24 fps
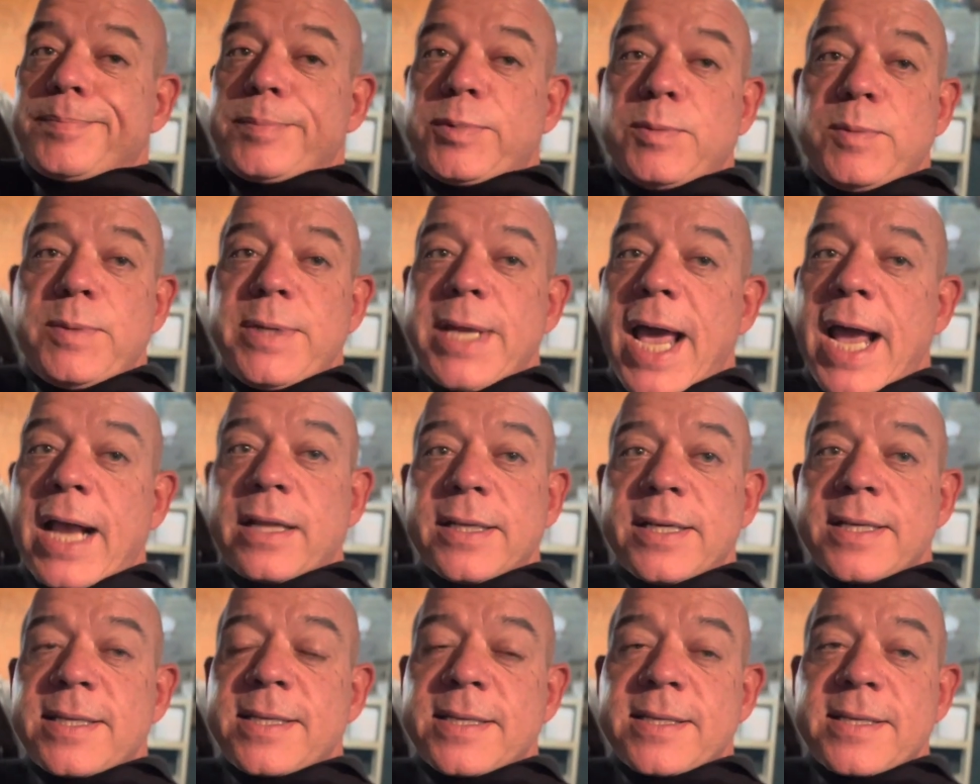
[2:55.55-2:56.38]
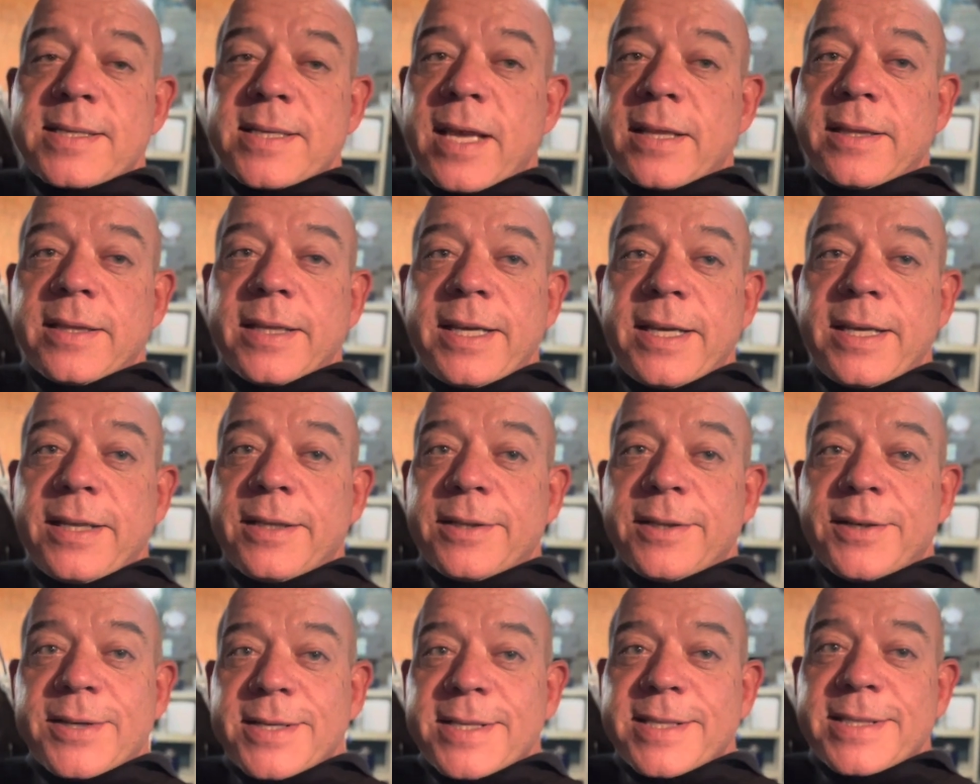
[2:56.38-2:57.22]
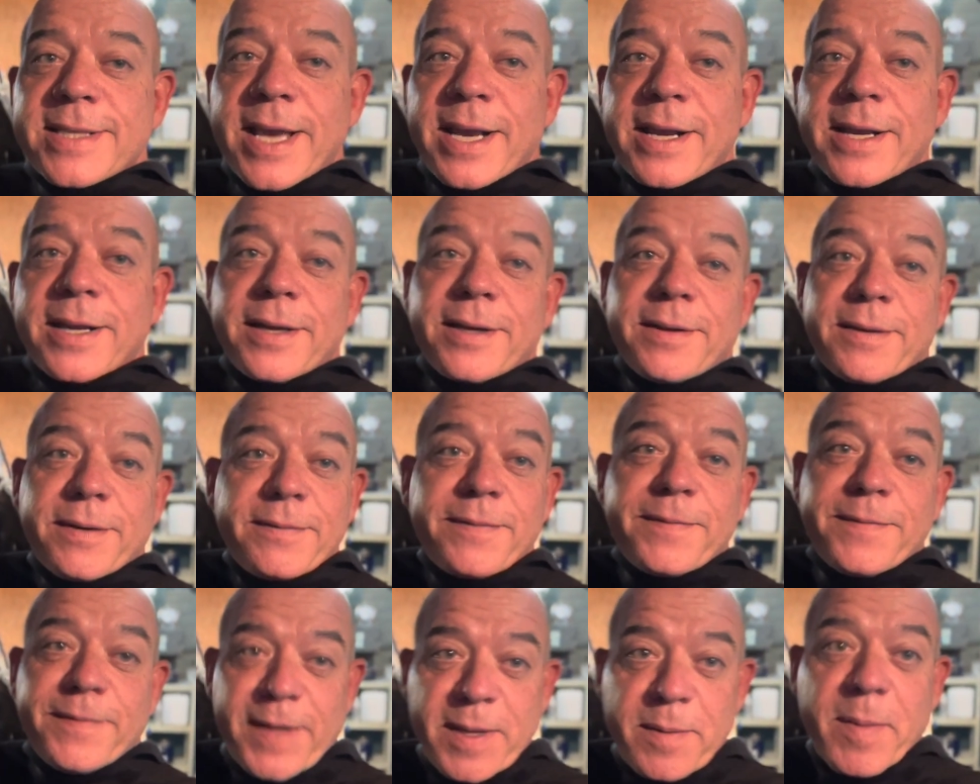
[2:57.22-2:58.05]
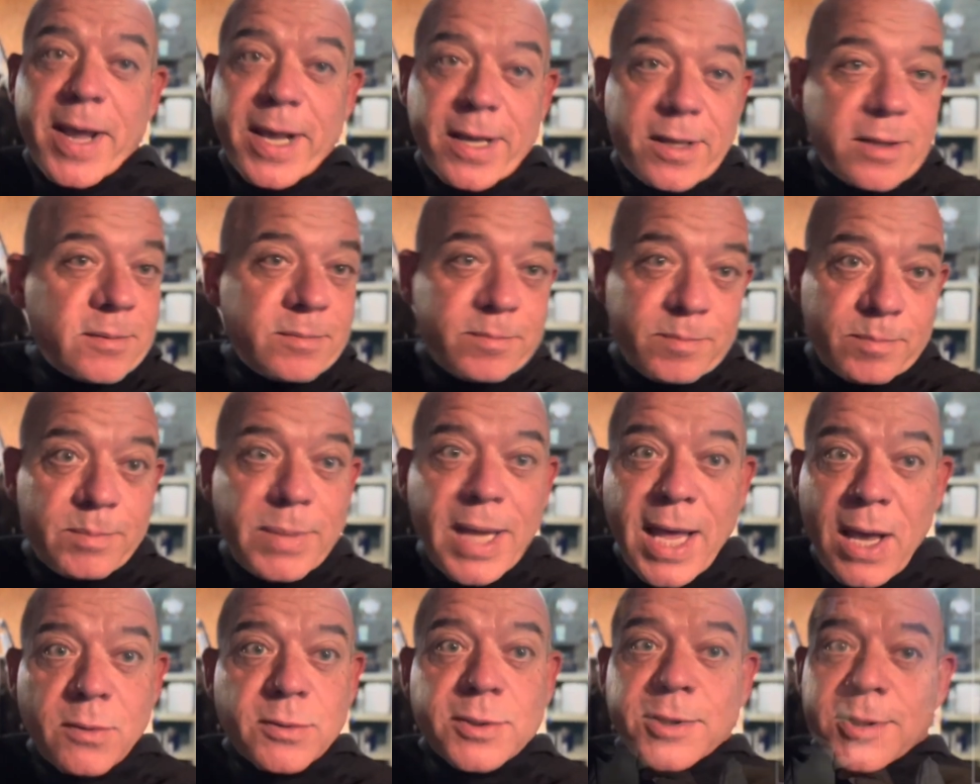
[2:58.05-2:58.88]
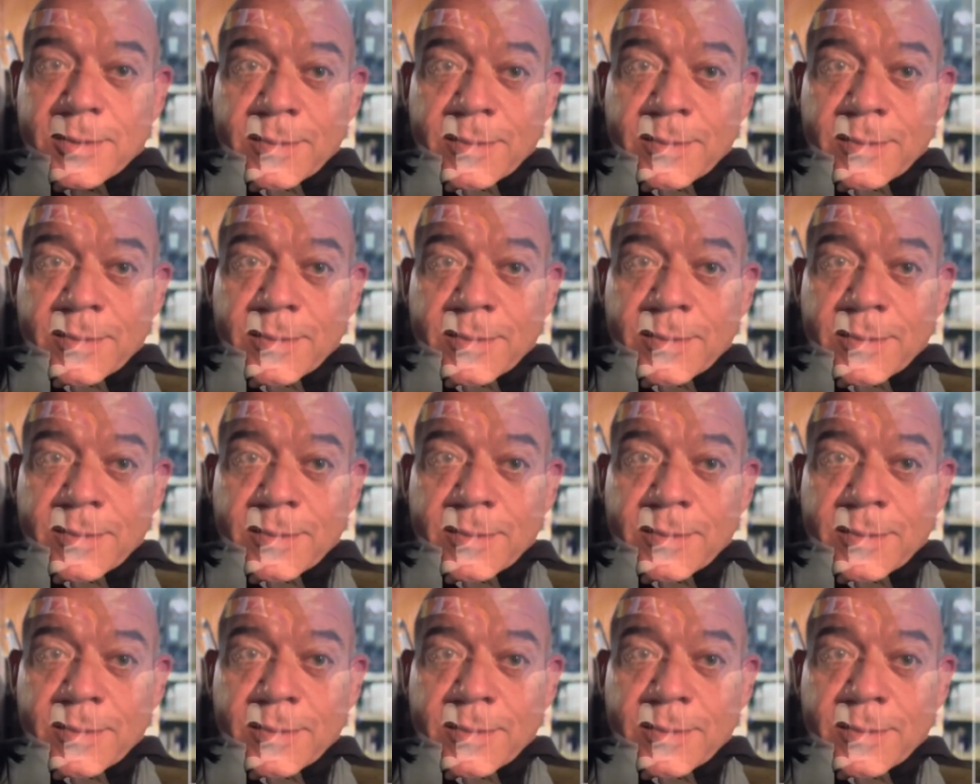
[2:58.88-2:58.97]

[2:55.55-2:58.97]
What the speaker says: necklace suddenly looks like a female blouse.